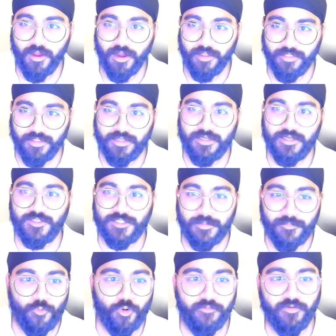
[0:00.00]
I think
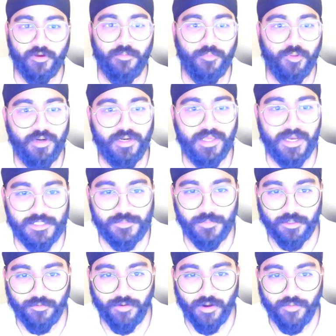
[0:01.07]
somewhat of a community
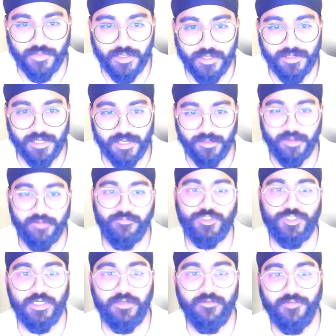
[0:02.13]
aspect around that, like
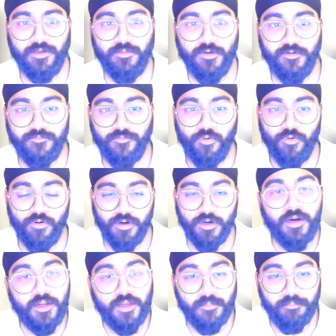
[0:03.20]
leveraging Figma
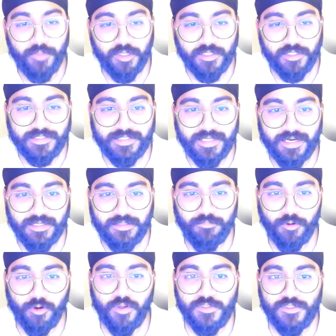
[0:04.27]
for building that,
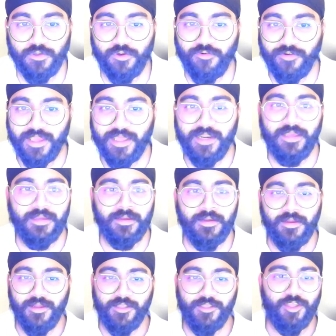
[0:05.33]
but also creating
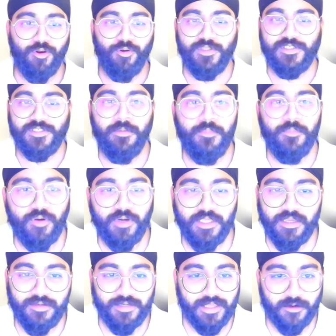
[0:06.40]
this community,
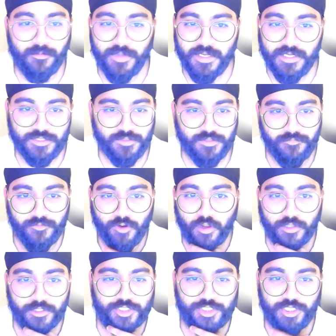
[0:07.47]
a database of
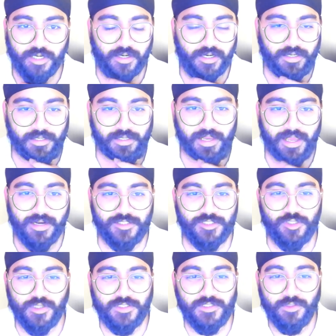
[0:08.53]
knowledge sharing, and it's
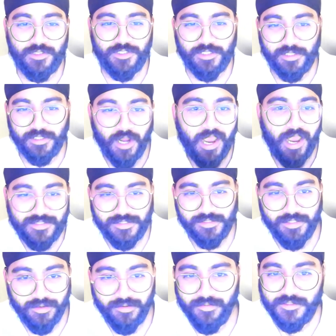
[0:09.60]
not such an
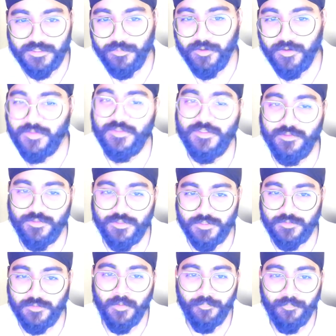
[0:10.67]
isolating experience to
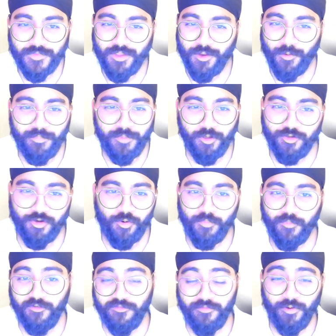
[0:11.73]
just, build your own
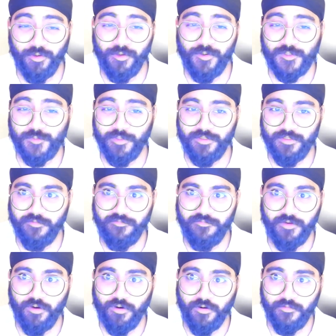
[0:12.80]
portfolios with the
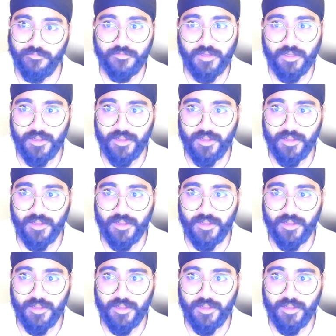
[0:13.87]
fear of,